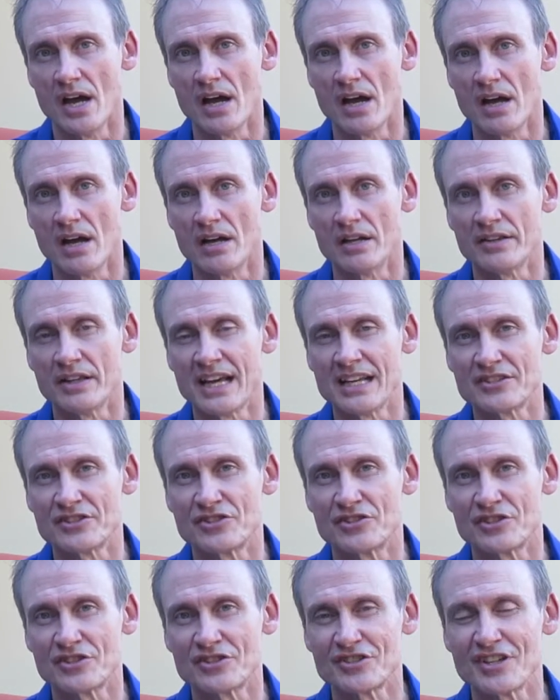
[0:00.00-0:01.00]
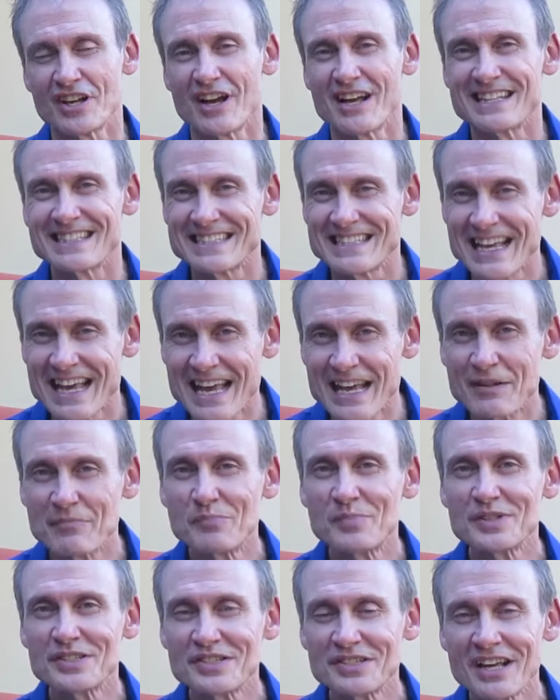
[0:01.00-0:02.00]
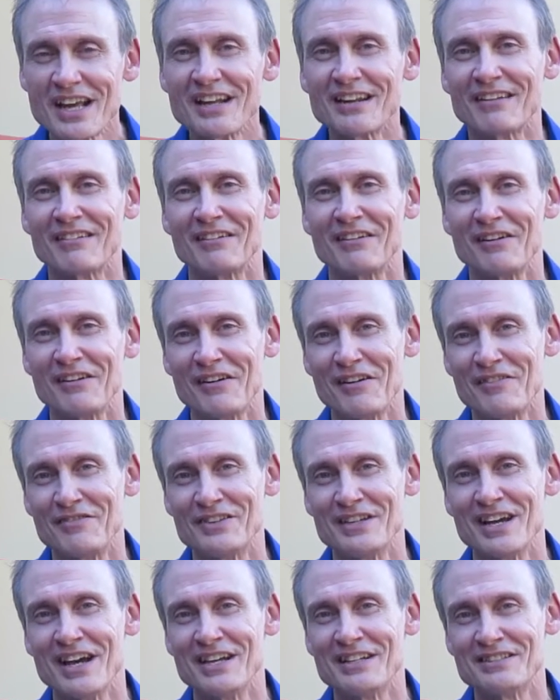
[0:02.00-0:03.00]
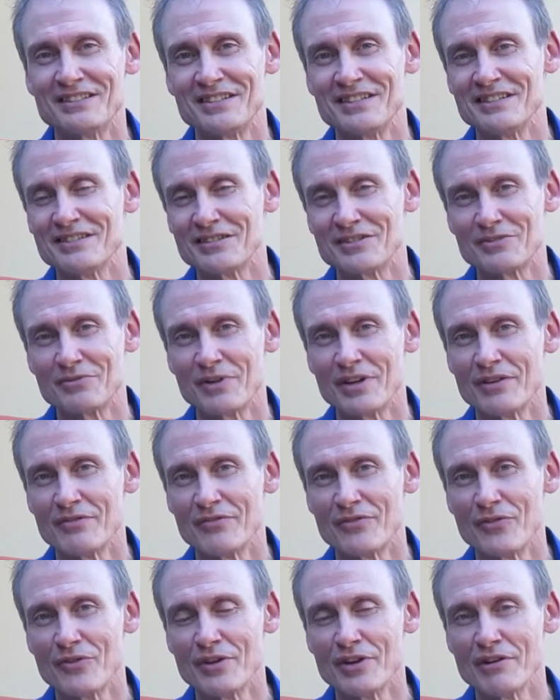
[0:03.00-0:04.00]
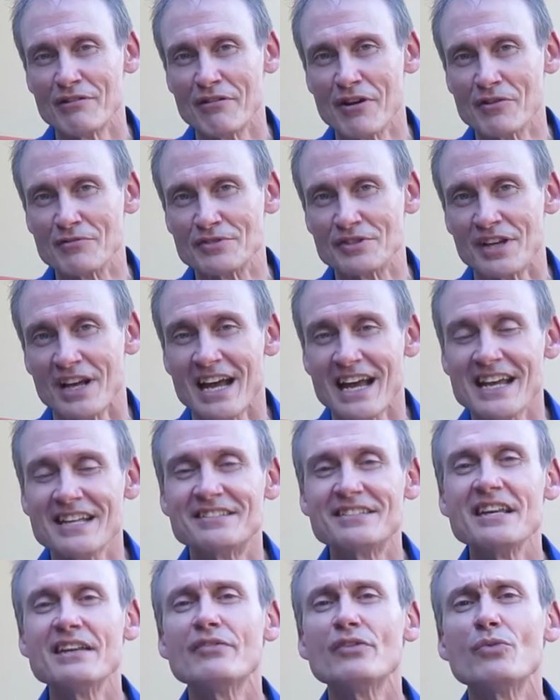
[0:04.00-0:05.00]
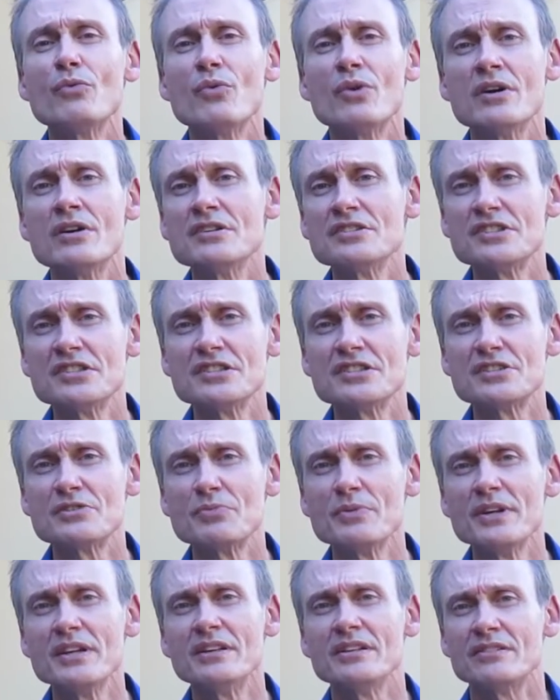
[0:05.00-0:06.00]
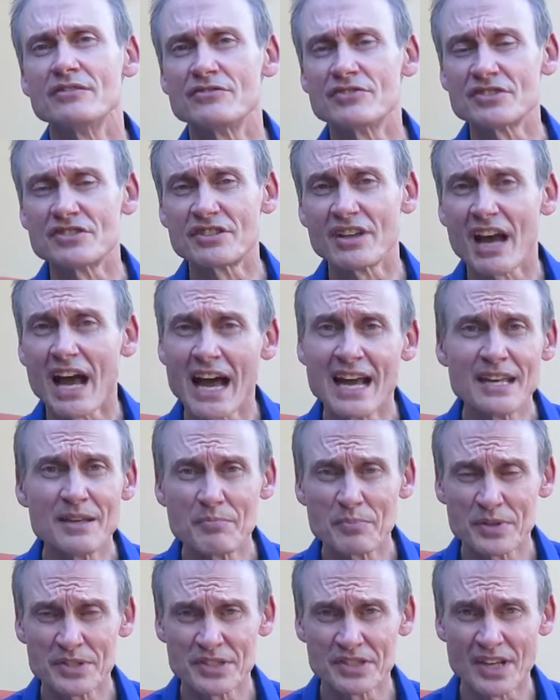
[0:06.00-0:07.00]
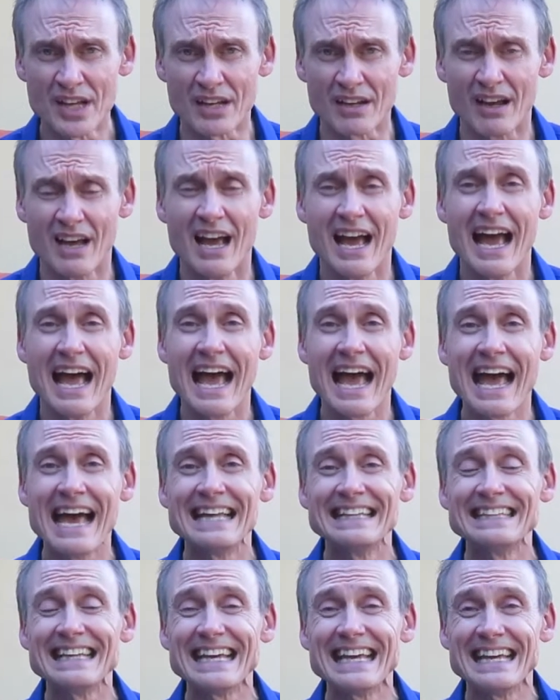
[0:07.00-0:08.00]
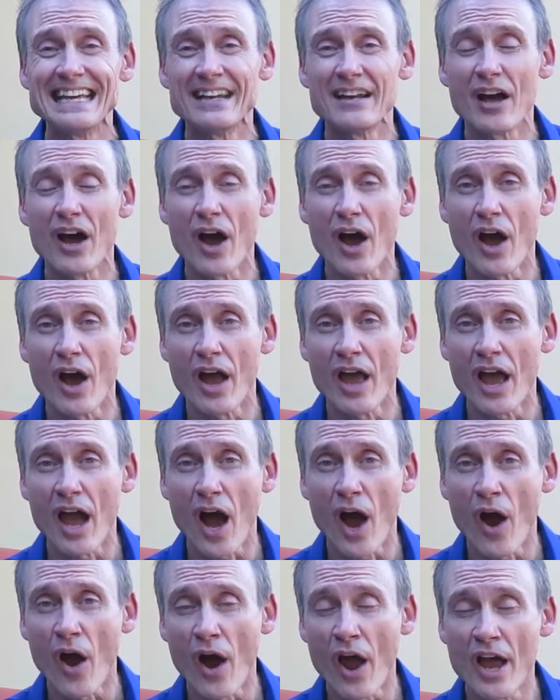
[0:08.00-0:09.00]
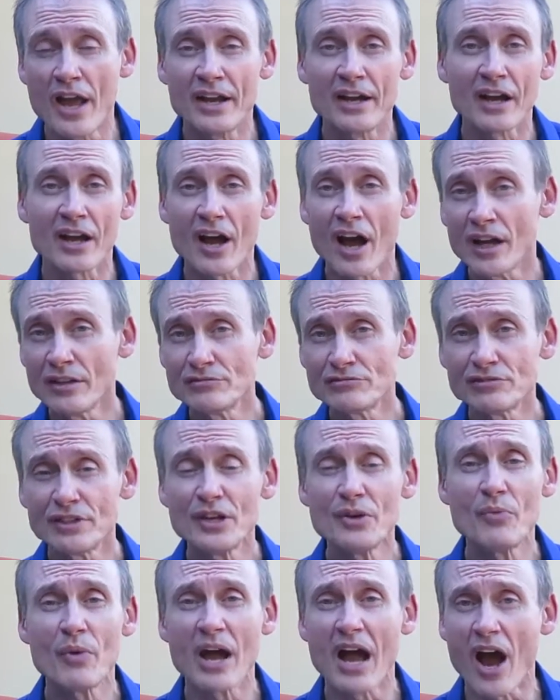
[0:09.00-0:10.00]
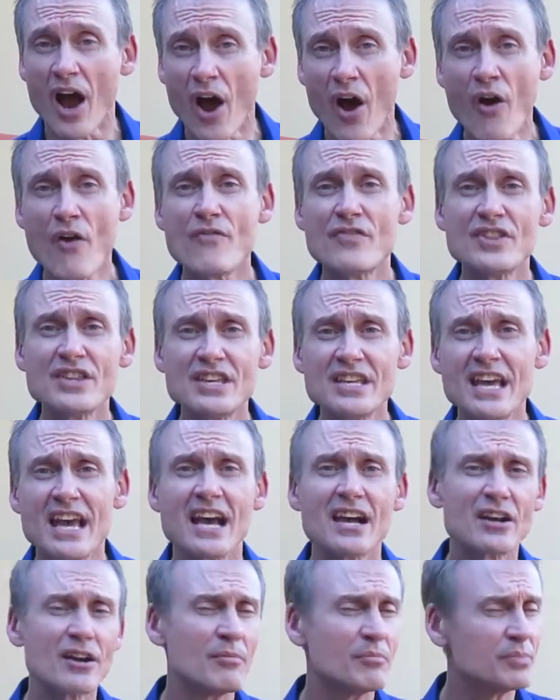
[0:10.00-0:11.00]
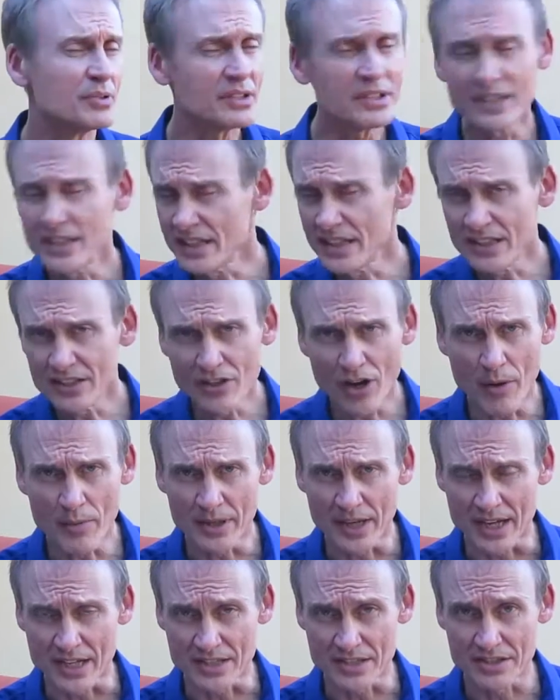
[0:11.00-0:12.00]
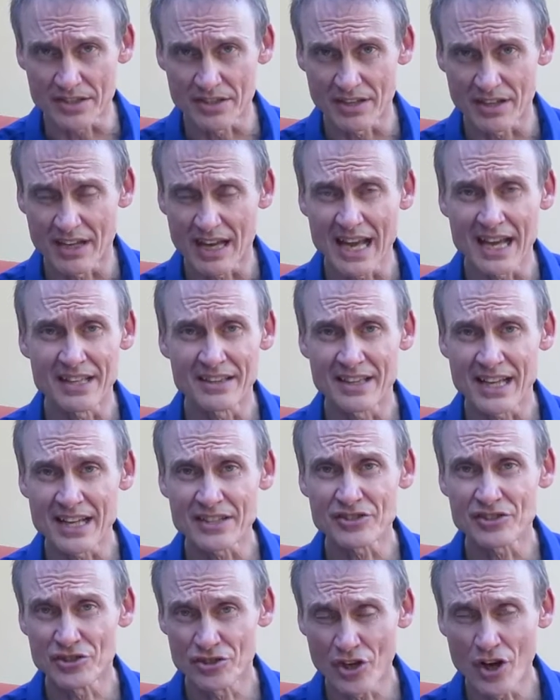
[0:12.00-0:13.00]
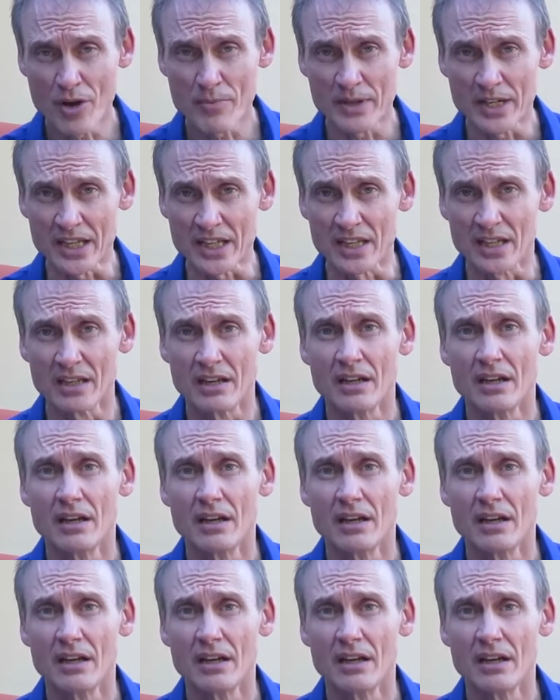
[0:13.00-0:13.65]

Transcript: That's just 10% of the 18 to 24-year-olds. It's even worse in Sweden, just 8%. And in a country where over-the-air completely dominates, that's Germany,